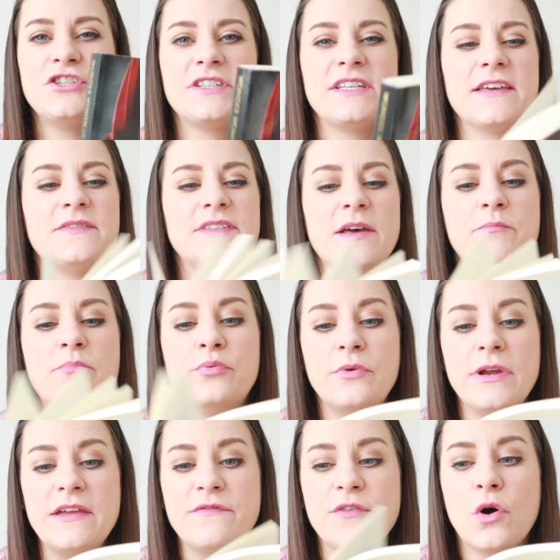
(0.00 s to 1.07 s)
It just gives a
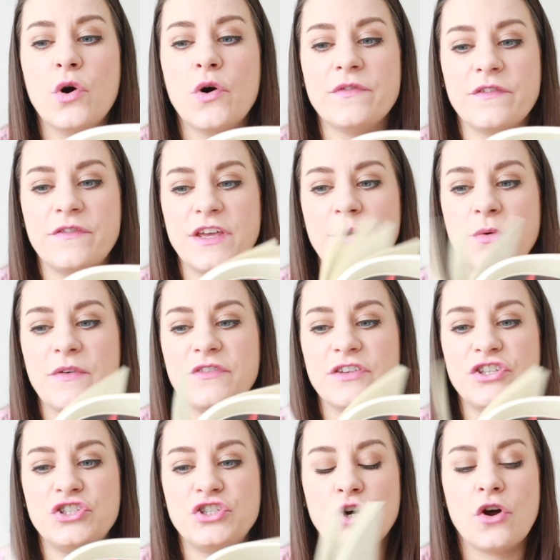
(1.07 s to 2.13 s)
brief overview of
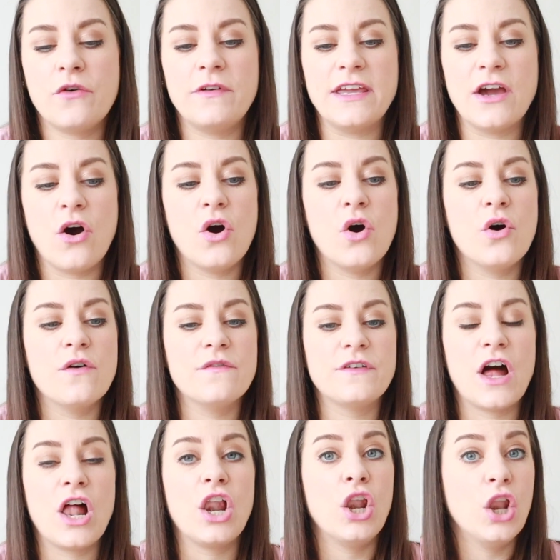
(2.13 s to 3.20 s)
the story
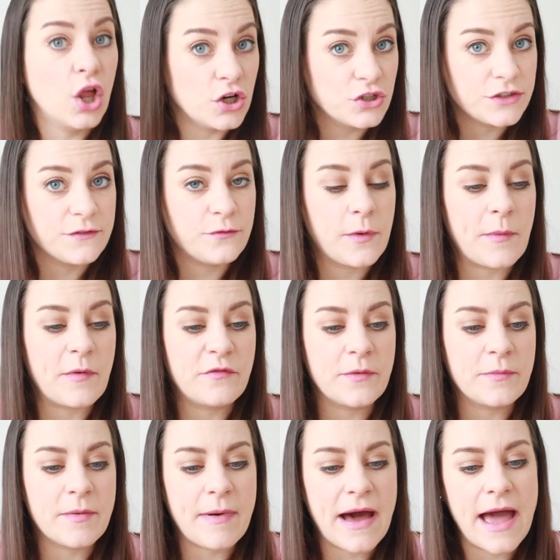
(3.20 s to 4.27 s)
of a lot of women
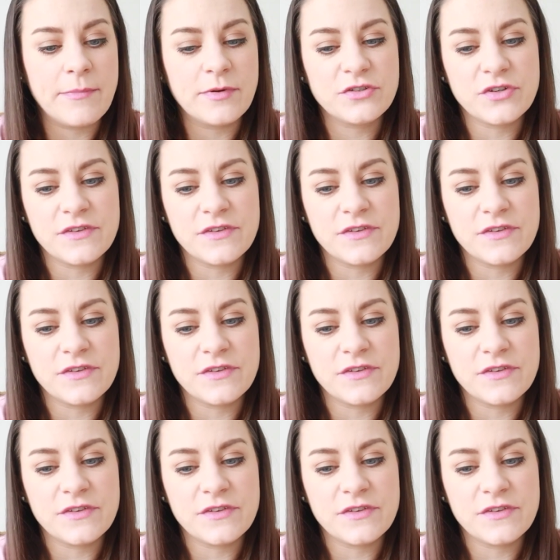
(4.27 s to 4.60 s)
from the Bible.